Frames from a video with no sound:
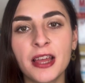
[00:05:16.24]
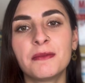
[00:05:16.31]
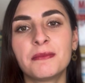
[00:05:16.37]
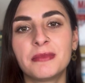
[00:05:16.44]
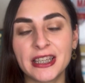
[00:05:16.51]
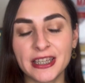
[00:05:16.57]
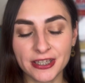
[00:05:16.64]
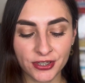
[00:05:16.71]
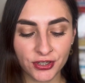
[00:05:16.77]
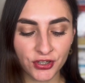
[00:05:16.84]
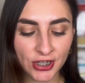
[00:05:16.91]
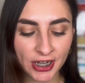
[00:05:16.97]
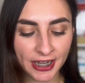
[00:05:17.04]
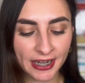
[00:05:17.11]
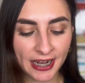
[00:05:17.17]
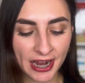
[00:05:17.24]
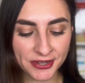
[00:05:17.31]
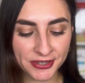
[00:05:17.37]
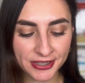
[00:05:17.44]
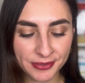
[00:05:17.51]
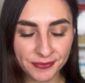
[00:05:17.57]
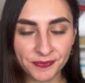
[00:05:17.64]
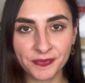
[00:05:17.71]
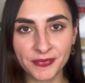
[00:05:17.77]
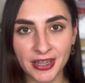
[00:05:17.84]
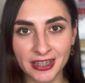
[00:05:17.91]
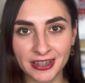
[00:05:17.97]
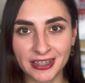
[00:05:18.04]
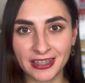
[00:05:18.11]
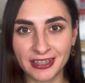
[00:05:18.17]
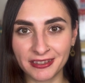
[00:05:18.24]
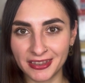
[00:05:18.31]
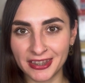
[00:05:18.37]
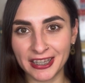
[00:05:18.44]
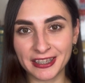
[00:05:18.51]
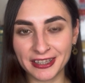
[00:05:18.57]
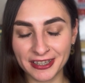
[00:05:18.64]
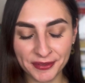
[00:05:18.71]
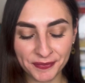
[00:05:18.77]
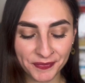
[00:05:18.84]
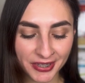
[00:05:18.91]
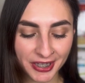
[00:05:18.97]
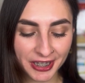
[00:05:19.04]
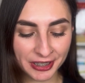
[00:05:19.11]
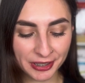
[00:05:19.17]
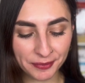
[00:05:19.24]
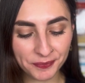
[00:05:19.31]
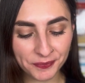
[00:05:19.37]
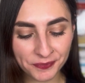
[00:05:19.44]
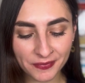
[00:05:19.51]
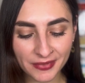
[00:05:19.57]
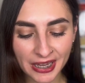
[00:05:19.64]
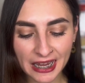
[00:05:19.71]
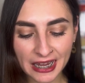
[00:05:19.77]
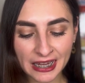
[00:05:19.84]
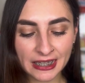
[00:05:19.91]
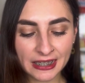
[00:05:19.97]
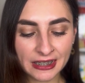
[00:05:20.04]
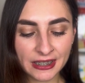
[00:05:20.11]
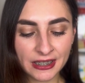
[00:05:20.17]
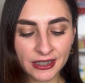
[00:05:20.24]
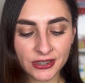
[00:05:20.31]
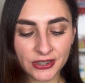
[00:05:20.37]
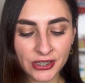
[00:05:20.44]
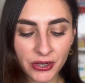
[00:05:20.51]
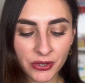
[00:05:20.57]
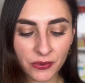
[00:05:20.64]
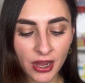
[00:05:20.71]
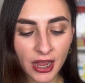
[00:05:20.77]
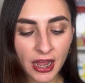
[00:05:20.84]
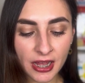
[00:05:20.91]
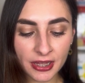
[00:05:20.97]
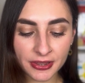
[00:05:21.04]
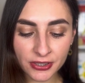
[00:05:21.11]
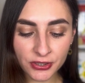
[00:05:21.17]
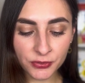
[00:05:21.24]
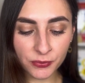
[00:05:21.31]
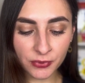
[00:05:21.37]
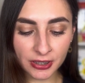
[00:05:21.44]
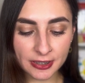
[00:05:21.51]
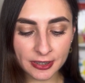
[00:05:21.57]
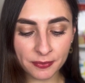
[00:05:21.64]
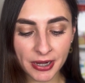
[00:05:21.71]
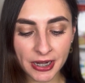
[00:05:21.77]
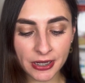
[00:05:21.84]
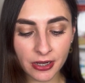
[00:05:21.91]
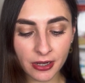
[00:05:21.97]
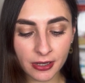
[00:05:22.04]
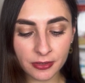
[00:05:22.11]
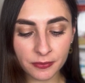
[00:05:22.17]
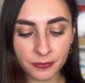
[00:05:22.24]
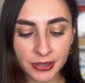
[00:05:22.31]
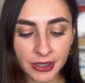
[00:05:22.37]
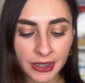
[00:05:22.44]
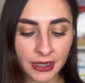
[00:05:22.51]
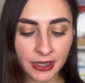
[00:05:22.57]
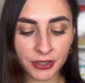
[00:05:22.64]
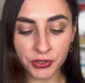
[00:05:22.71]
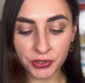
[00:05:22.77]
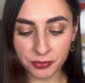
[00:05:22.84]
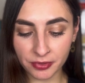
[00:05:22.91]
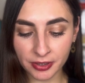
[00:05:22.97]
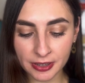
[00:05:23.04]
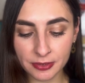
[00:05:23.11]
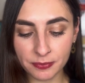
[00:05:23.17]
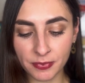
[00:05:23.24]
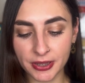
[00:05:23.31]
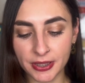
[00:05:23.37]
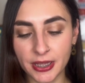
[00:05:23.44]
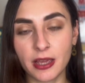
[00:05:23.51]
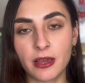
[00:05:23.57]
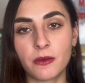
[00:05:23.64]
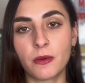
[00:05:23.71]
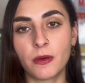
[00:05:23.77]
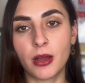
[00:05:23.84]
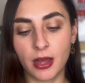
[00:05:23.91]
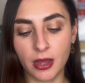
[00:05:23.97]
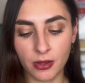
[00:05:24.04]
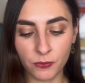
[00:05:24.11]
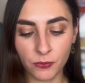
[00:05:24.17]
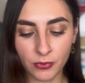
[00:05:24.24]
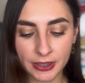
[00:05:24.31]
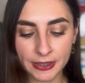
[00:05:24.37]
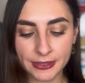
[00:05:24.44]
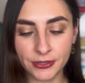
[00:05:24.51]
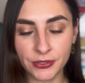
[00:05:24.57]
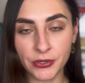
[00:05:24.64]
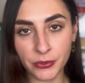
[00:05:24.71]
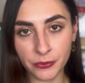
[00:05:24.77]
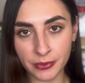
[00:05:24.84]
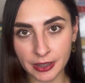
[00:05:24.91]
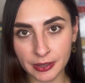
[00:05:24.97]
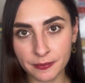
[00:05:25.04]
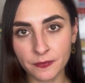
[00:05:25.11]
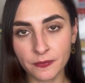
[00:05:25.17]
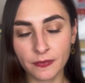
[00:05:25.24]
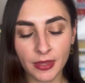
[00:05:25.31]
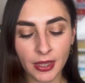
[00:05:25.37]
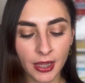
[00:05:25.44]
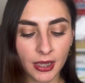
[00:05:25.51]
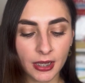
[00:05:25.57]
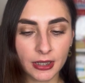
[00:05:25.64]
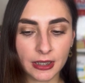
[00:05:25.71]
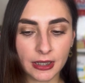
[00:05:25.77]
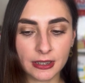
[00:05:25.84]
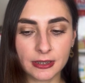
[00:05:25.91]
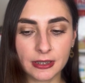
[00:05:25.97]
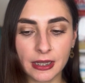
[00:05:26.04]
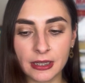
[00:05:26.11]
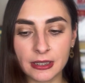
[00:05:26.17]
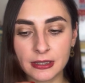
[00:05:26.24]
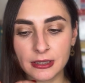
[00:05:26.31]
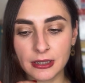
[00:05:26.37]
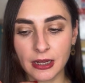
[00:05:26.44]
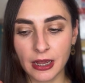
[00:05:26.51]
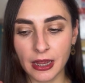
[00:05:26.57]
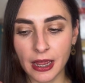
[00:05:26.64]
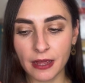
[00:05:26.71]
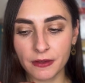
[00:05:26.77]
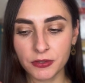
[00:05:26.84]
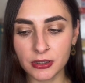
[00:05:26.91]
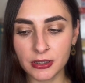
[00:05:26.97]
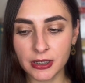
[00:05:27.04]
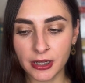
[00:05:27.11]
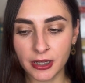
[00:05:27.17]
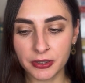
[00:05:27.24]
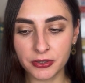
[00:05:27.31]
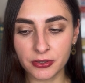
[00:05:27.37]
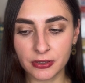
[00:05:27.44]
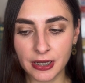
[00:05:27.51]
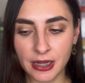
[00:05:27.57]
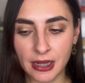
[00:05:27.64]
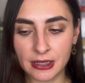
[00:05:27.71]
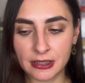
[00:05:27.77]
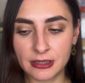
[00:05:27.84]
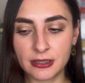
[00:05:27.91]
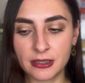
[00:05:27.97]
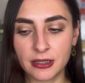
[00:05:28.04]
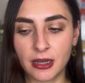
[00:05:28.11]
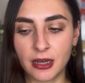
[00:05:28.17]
Please check it out at the link here. So, these words may not be numerous, but they are worth knowing. Yes, and I have to tell you that